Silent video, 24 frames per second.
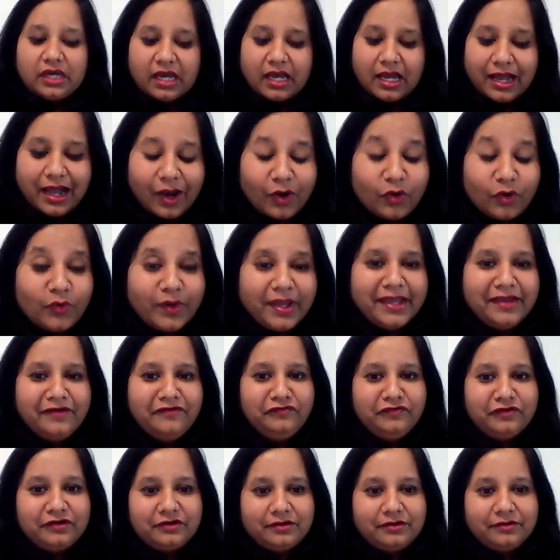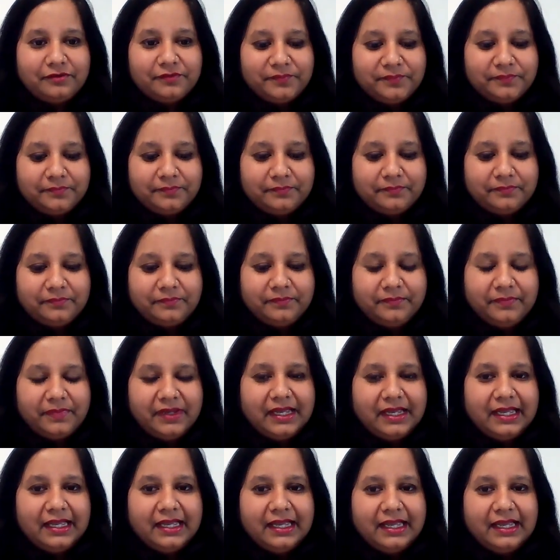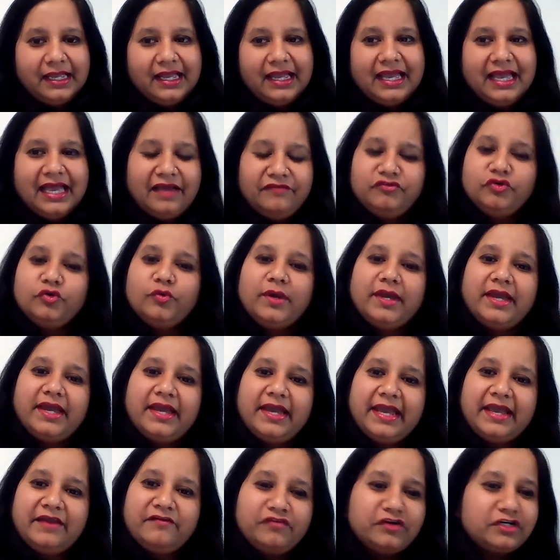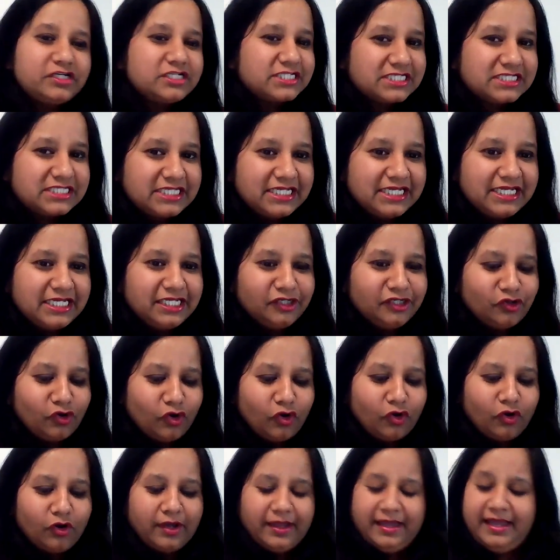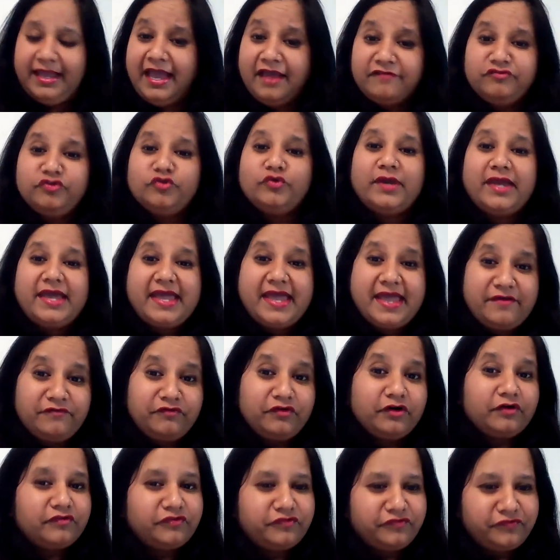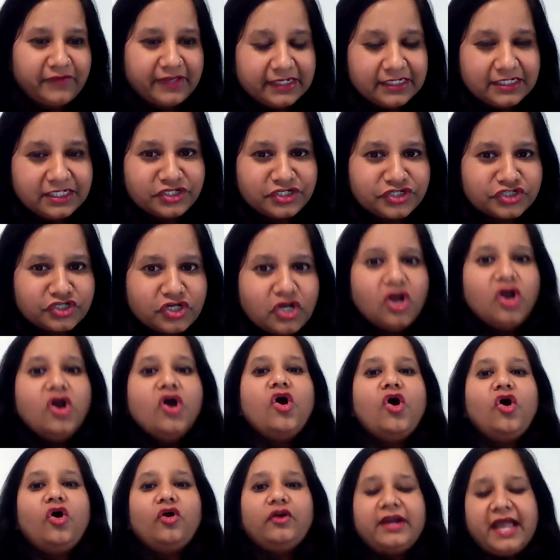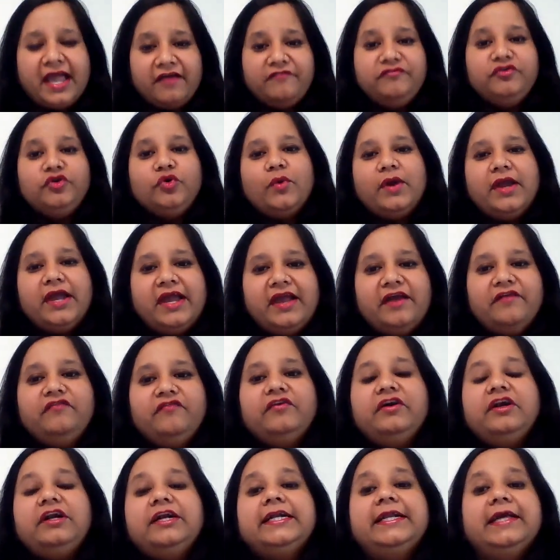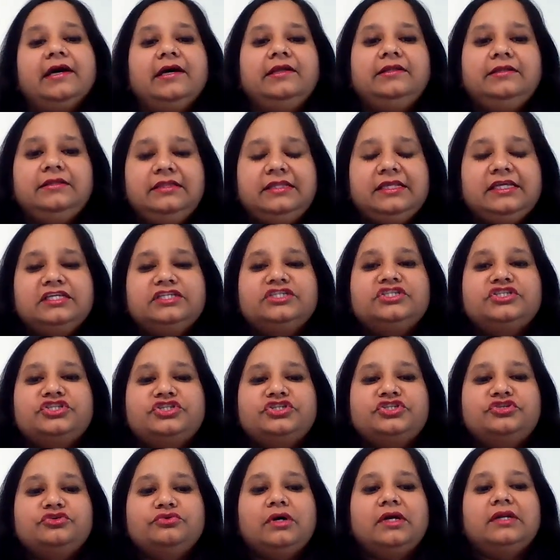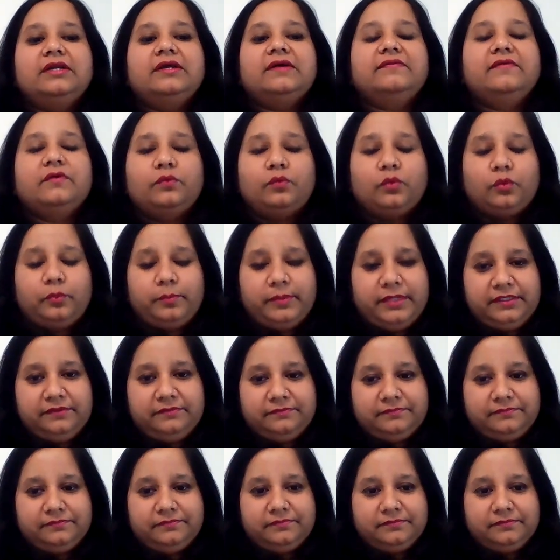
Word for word: However, have you ever seen, have you ever felt, or have you ever done this to another woman?